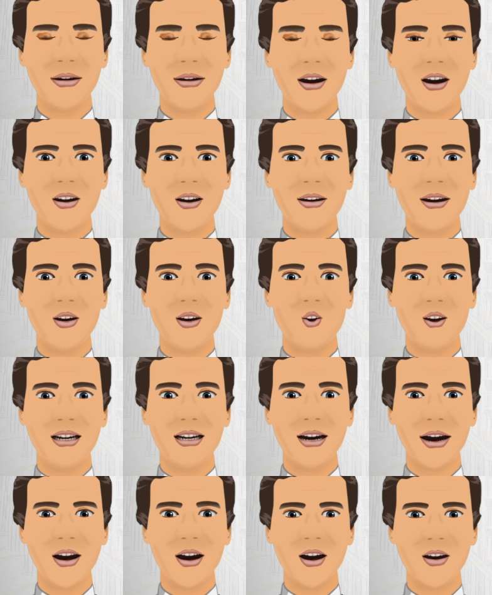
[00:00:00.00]
the village
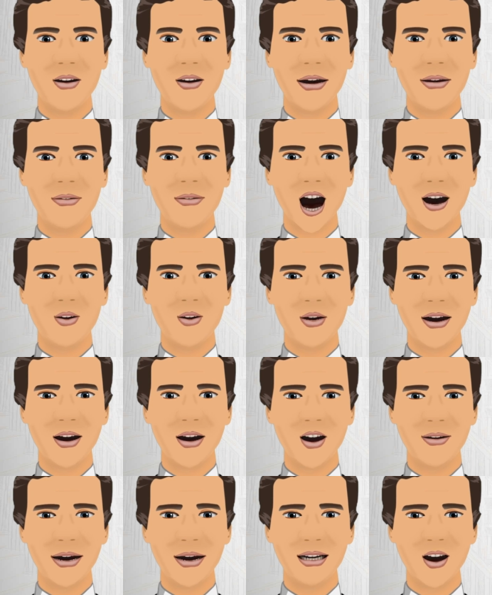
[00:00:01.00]
of Salida on
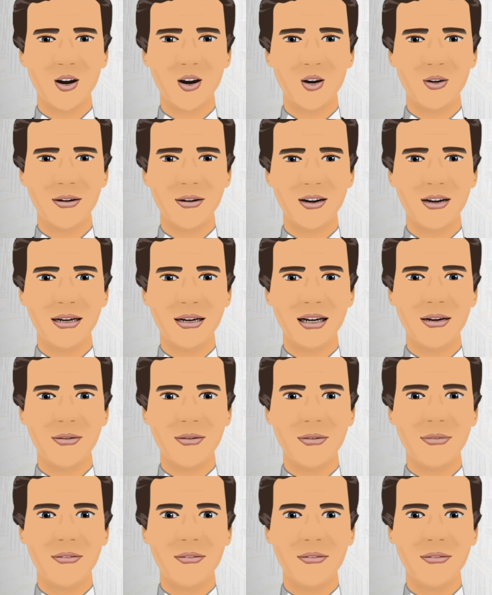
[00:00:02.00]
Tirana's outskirts.